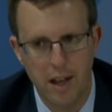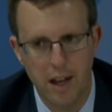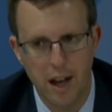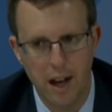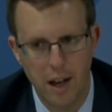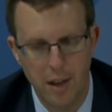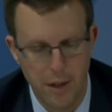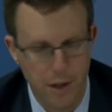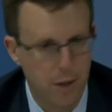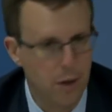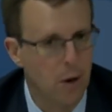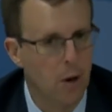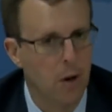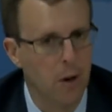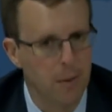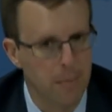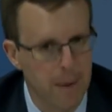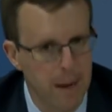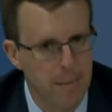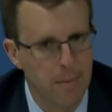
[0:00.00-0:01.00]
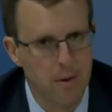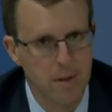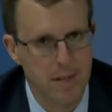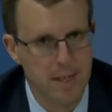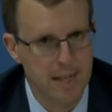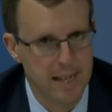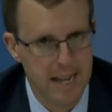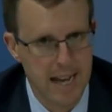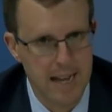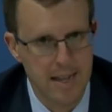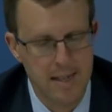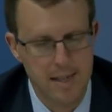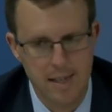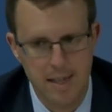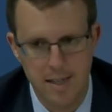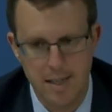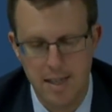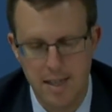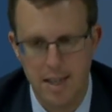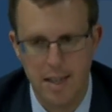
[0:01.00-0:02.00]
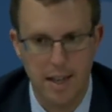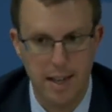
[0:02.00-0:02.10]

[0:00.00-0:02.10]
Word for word: uh, the current members of the ISTC.